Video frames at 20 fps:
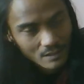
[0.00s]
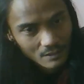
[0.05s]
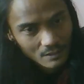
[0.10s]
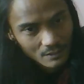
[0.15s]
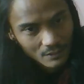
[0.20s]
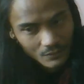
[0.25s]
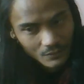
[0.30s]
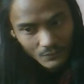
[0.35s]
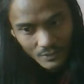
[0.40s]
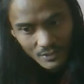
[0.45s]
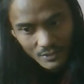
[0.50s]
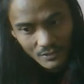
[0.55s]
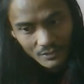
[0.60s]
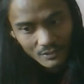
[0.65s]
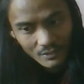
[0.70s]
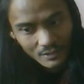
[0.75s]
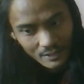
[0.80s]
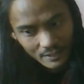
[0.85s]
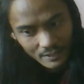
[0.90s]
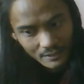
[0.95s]
like when you
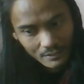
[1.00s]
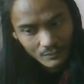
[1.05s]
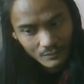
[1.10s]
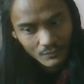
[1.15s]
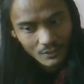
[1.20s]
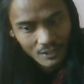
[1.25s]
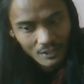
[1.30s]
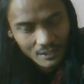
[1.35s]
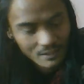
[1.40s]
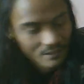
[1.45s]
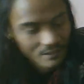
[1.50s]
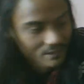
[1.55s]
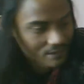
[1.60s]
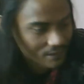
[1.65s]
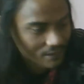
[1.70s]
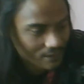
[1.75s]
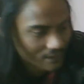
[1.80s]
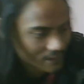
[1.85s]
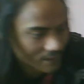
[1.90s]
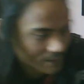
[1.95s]
look at the
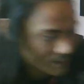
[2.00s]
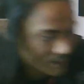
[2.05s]
rocks and